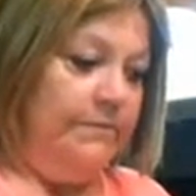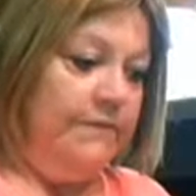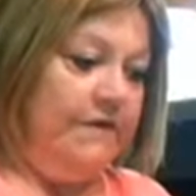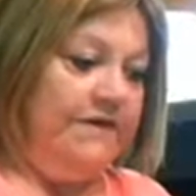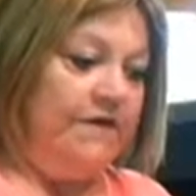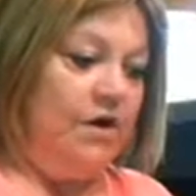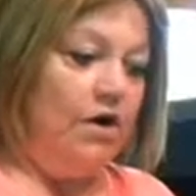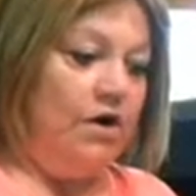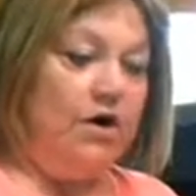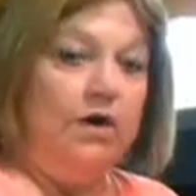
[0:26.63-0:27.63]
These
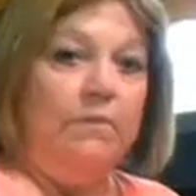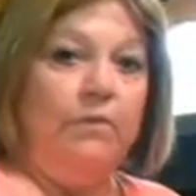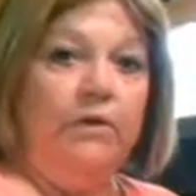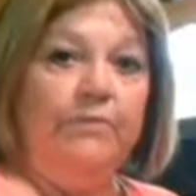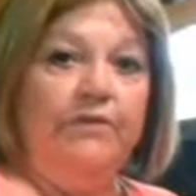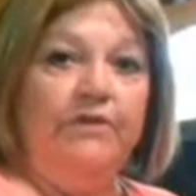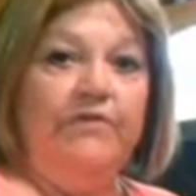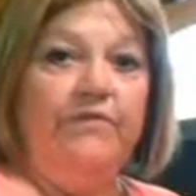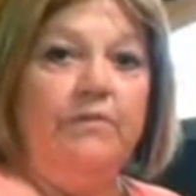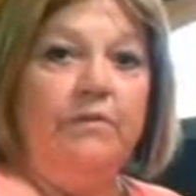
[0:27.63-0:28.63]
are
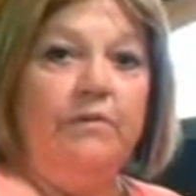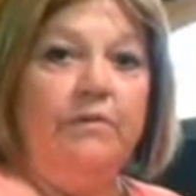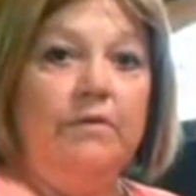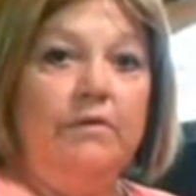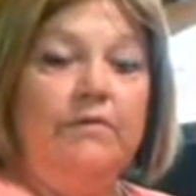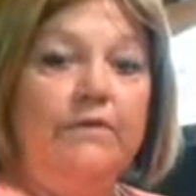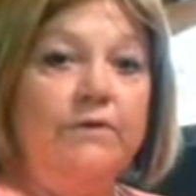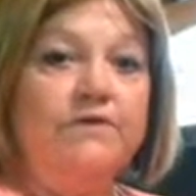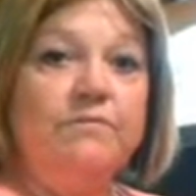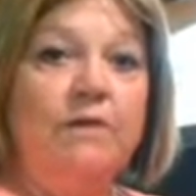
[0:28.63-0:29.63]
bulletproof
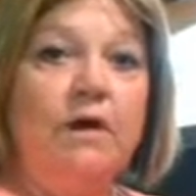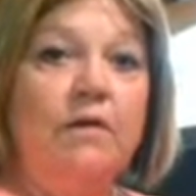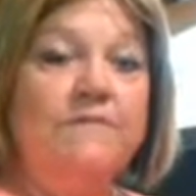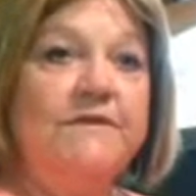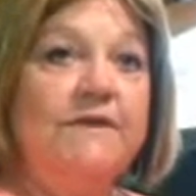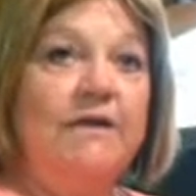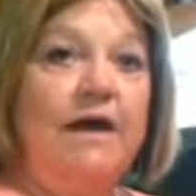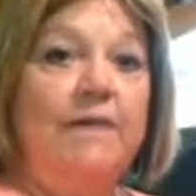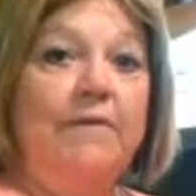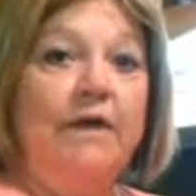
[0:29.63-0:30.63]
frozen bombs that
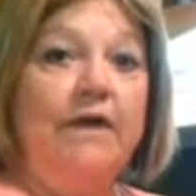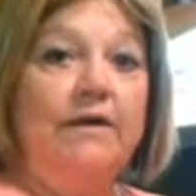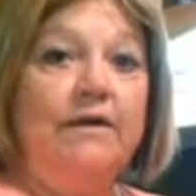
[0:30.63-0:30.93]
I make.